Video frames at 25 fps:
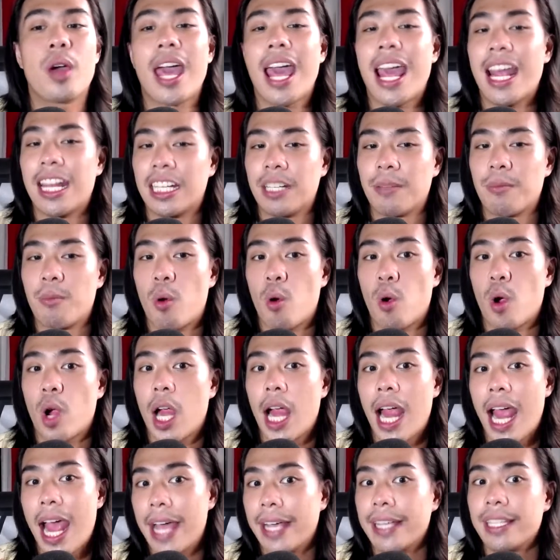anymore
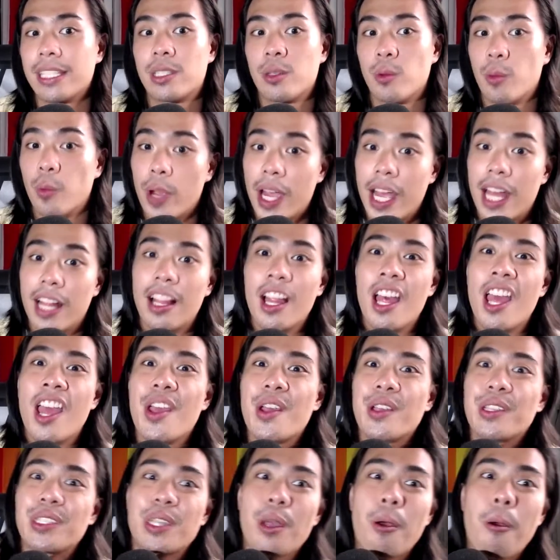as well.
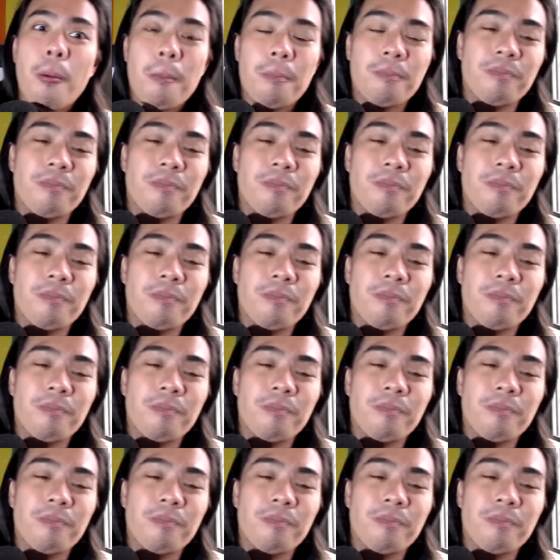So,